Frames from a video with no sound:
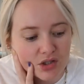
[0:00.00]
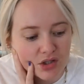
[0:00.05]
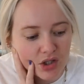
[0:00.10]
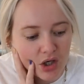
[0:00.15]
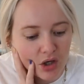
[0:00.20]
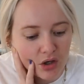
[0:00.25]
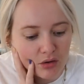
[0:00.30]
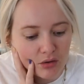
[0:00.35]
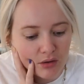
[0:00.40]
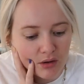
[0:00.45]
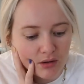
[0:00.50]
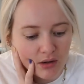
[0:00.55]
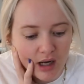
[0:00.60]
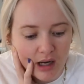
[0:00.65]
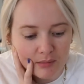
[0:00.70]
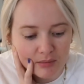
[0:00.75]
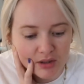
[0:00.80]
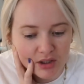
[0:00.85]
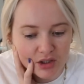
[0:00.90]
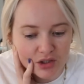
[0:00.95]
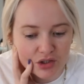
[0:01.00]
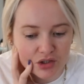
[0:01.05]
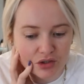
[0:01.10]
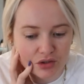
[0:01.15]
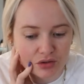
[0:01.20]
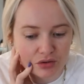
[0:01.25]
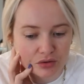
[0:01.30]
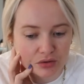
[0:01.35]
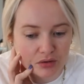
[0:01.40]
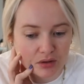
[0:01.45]
So I'm gonna
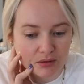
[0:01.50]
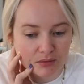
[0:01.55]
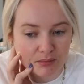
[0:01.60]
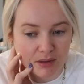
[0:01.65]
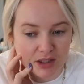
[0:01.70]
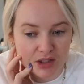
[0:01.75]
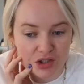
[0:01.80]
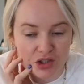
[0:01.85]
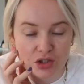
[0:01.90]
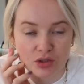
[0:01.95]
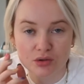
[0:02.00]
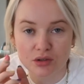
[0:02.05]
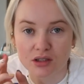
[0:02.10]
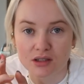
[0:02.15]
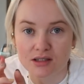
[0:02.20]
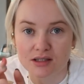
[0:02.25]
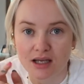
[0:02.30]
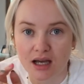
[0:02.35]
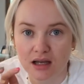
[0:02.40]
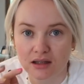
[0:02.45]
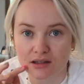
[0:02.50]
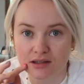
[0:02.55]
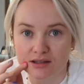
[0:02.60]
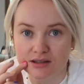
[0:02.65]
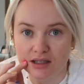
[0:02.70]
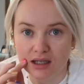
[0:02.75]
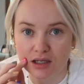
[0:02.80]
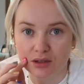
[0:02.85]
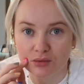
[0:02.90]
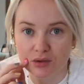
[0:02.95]
do my tuna salad
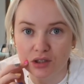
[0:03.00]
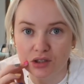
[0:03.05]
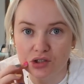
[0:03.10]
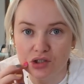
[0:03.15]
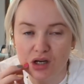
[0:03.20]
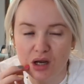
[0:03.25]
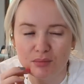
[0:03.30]
sandwich.